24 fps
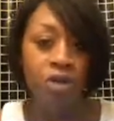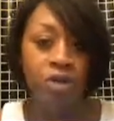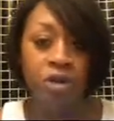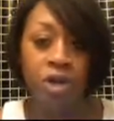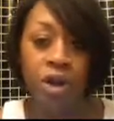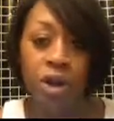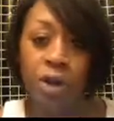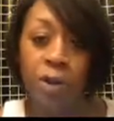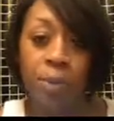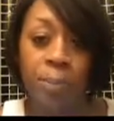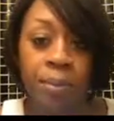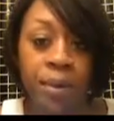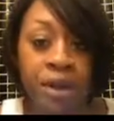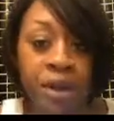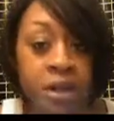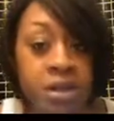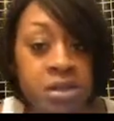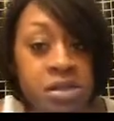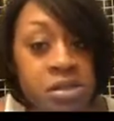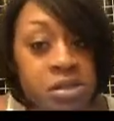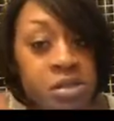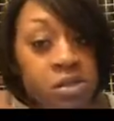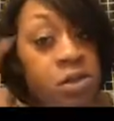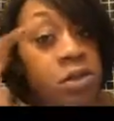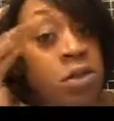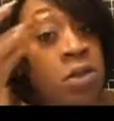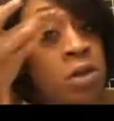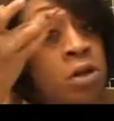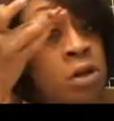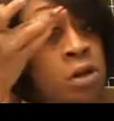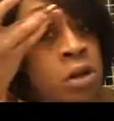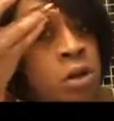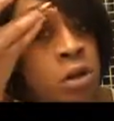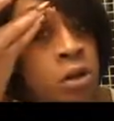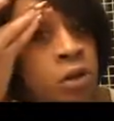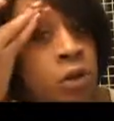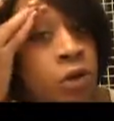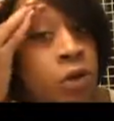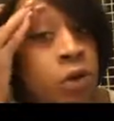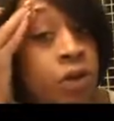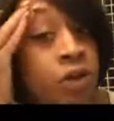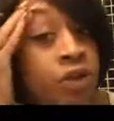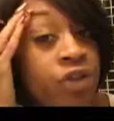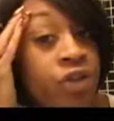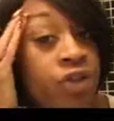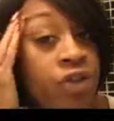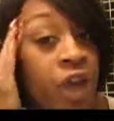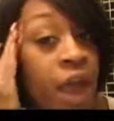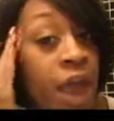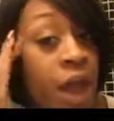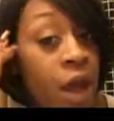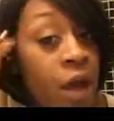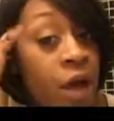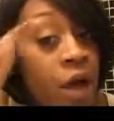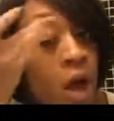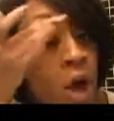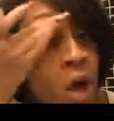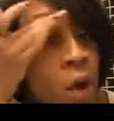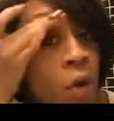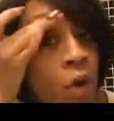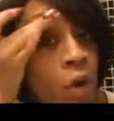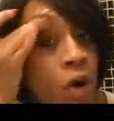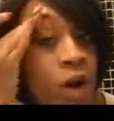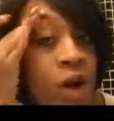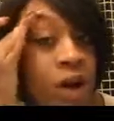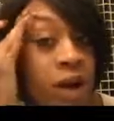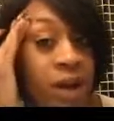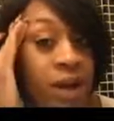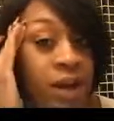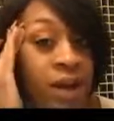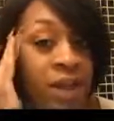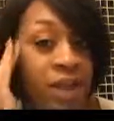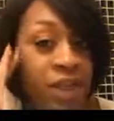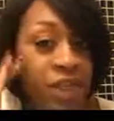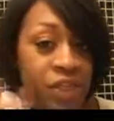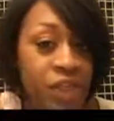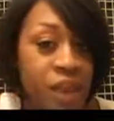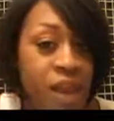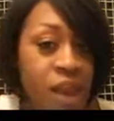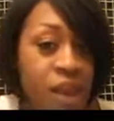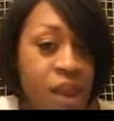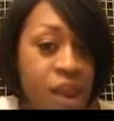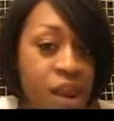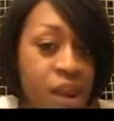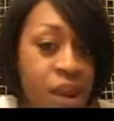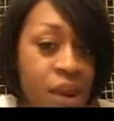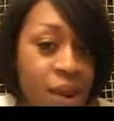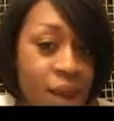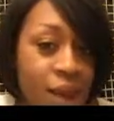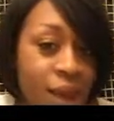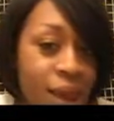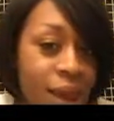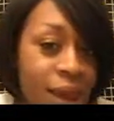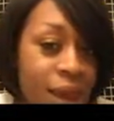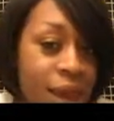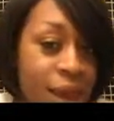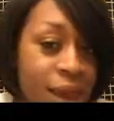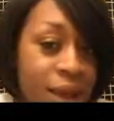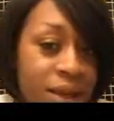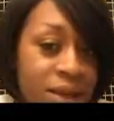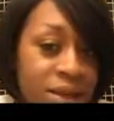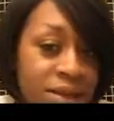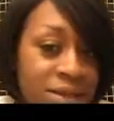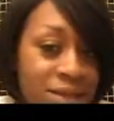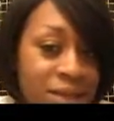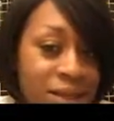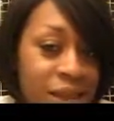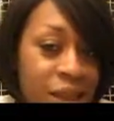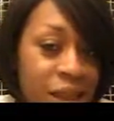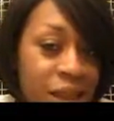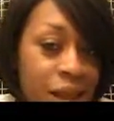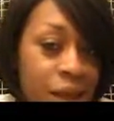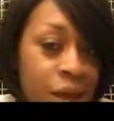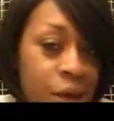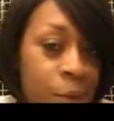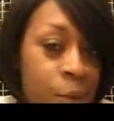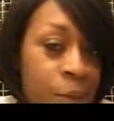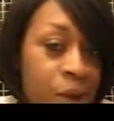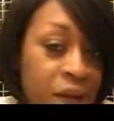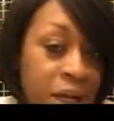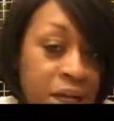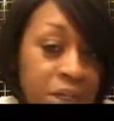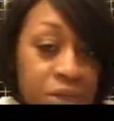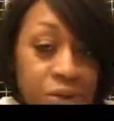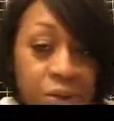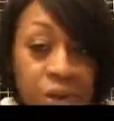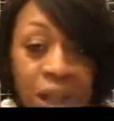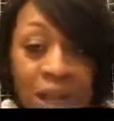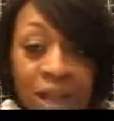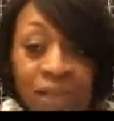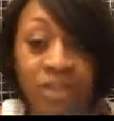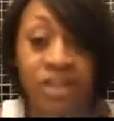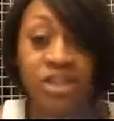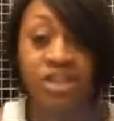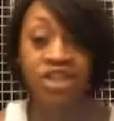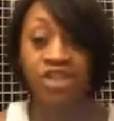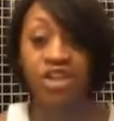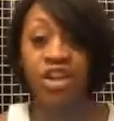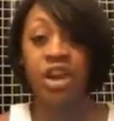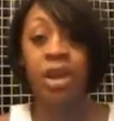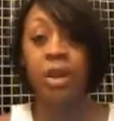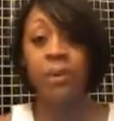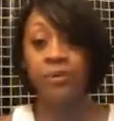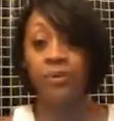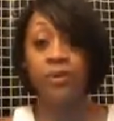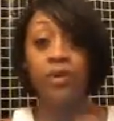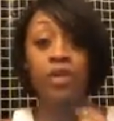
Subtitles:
with no pencil or shadow or anything. It is thin, but I do like the shape